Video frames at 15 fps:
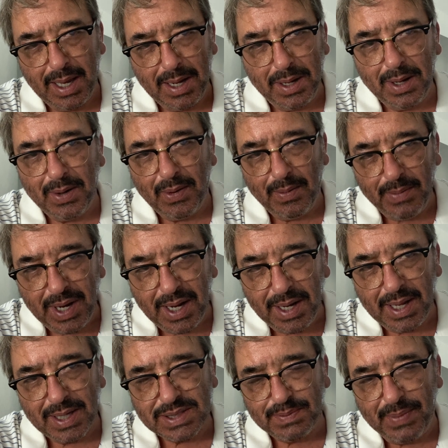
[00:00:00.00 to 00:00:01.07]
and
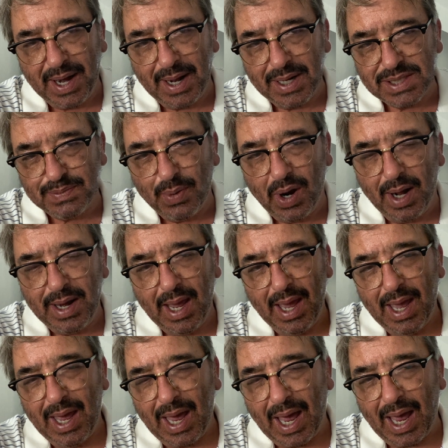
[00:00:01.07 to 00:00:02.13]
intermediate Spanish, but
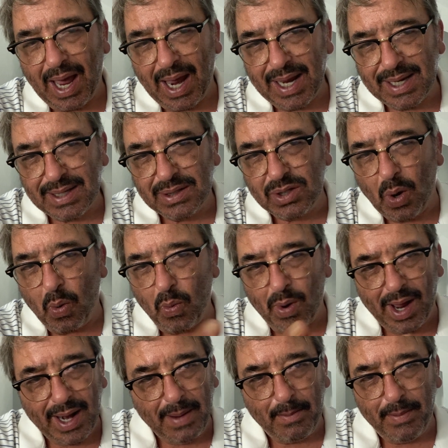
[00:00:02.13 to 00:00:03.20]
I don't
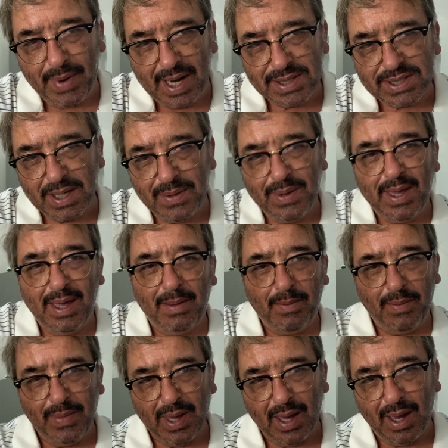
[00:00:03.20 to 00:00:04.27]
want to mention
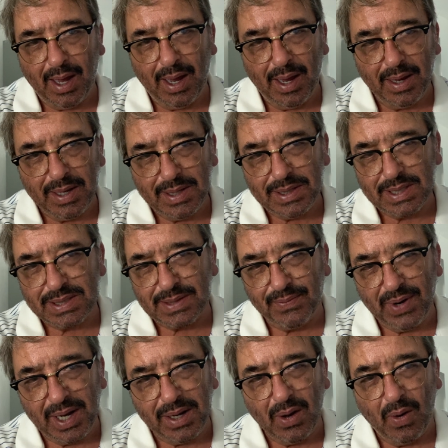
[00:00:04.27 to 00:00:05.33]
them in this
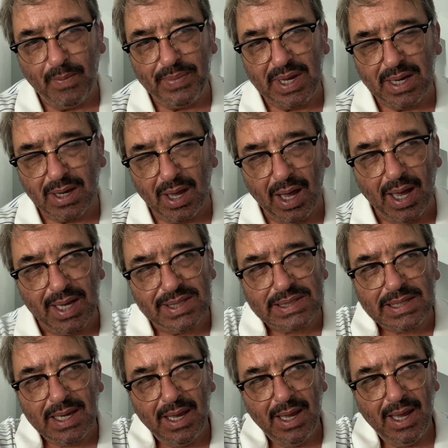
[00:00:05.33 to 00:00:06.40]
video
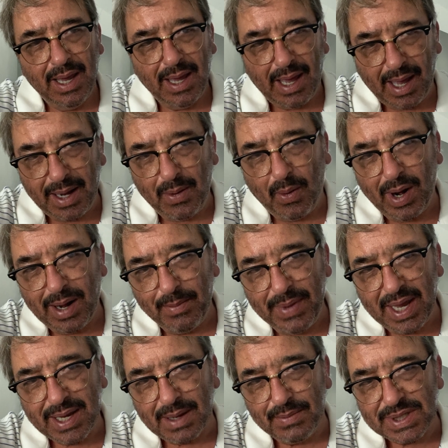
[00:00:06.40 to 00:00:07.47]
because I don't want to
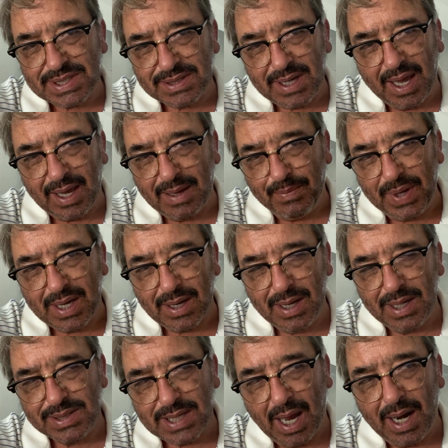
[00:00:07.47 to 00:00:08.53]
make a mistake,
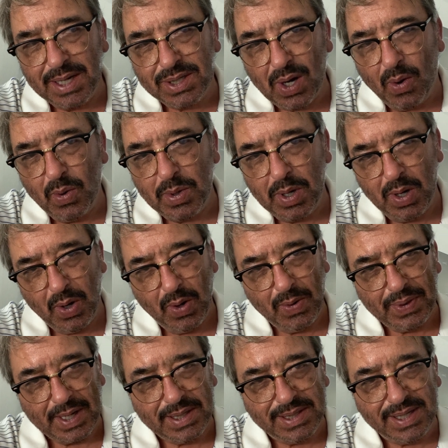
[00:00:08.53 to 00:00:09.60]
because I don't know
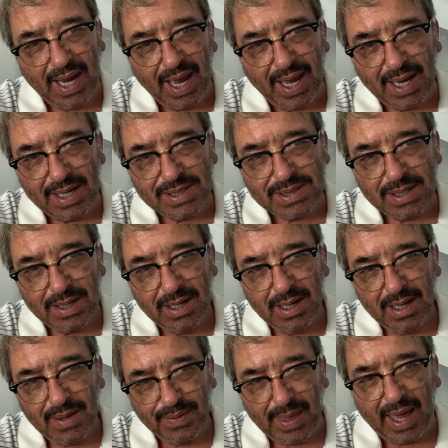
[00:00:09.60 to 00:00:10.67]
the days
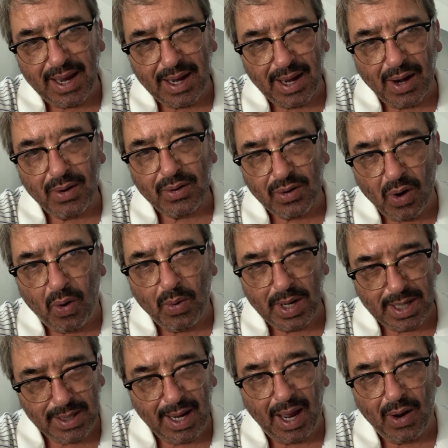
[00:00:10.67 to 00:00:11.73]
they are
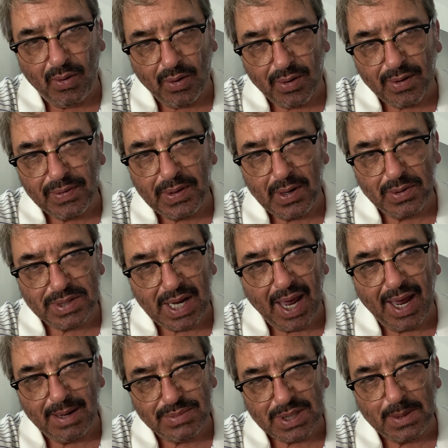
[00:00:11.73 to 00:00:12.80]
going now or their
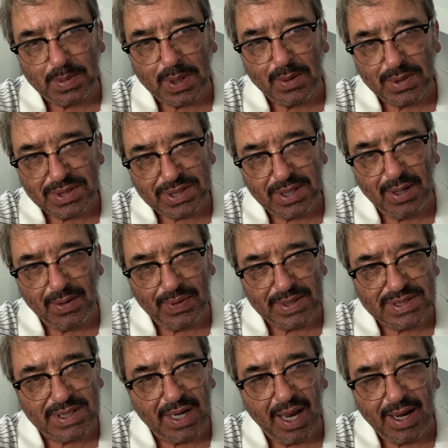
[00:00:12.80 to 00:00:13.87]
times, if they're still the
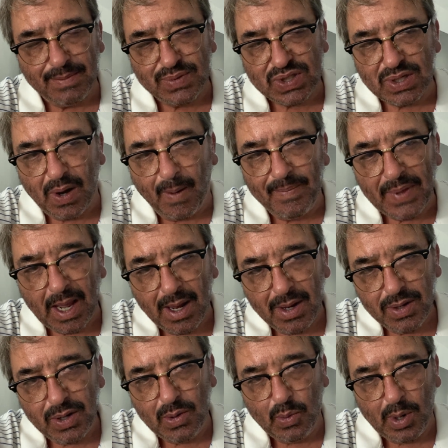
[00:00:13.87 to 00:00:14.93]
same. So
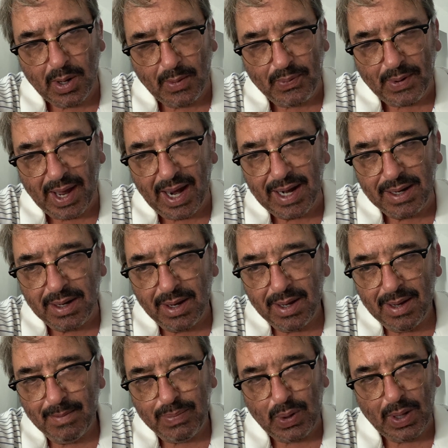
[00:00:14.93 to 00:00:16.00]
you will find
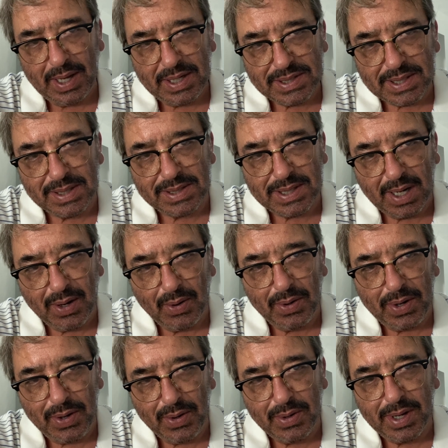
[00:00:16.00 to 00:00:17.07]
places here
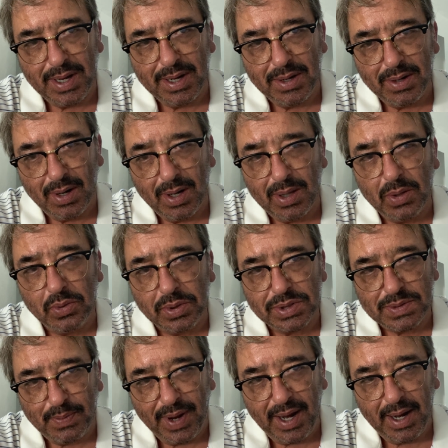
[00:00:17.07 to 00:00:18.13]
you can learn
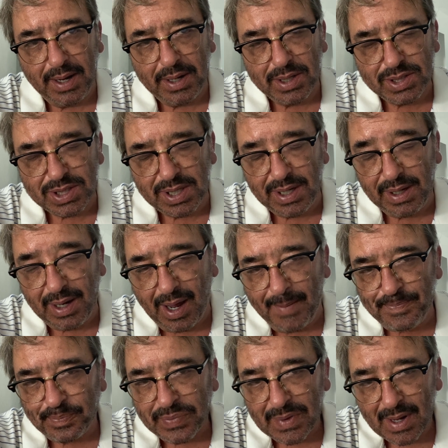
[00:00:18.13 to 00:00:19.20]
Spanish. And
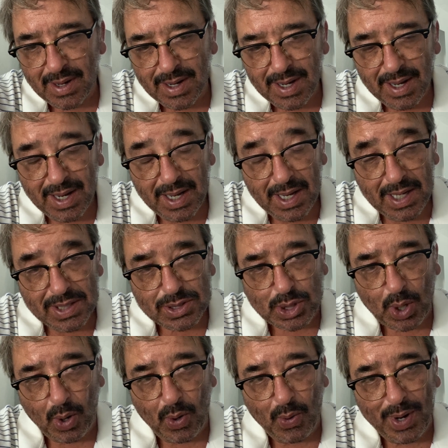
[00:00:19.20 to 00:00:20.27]

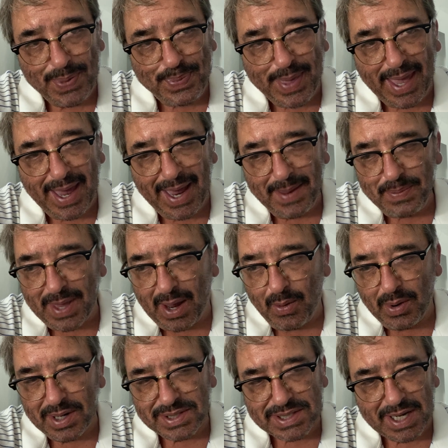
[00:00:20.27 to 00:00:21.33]
so with that, I
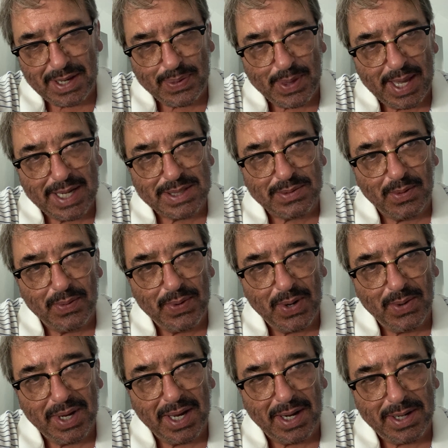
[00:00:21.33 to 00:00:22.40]
want to say thanks for
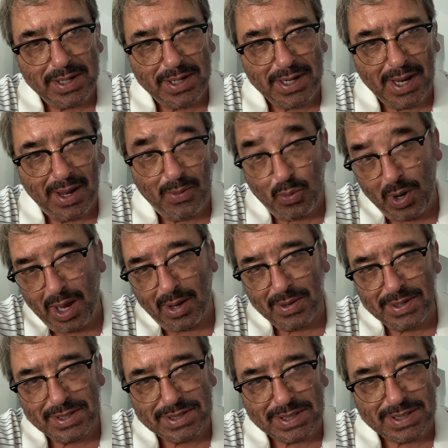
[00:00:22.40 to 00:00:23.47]
viewing. And well,
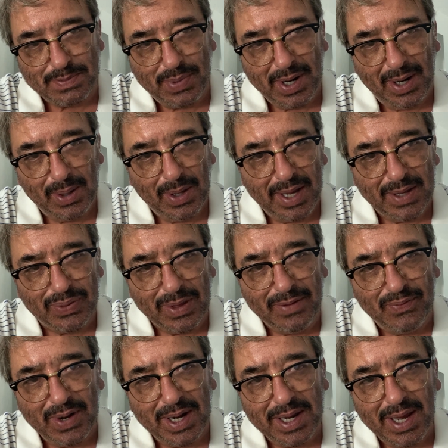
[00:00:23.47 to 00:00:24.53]
this has been a lengthy
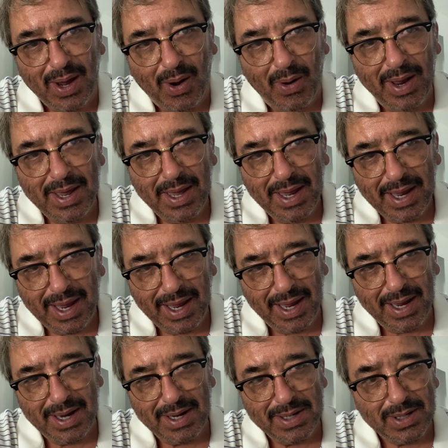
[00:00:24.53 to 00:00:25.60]
video.
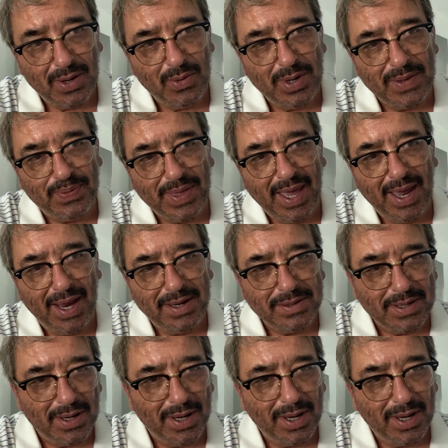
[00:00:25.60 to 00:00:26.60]
And with that,